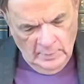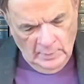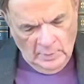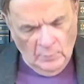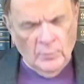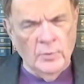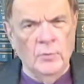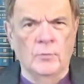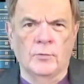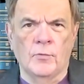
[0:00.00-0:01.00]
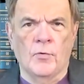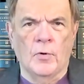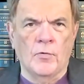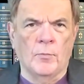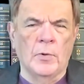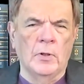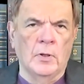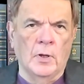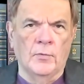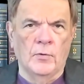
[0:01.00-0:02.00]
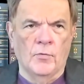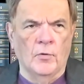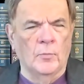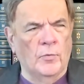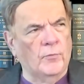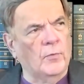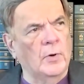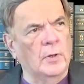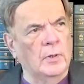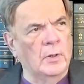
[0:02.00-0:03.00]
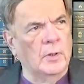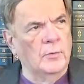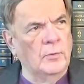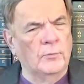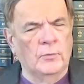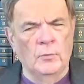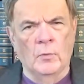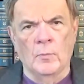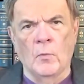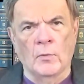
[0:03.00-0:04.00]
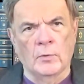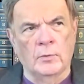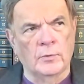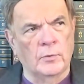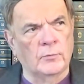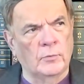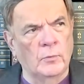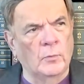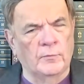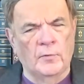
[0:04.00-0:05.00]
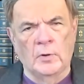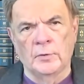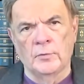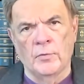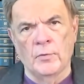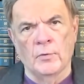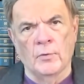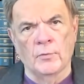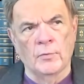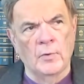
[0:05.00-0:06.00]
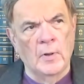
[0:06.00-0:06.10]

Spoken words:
How are you to judge me? I think Job is crying out. You too are mortal. You too will fall into the earth.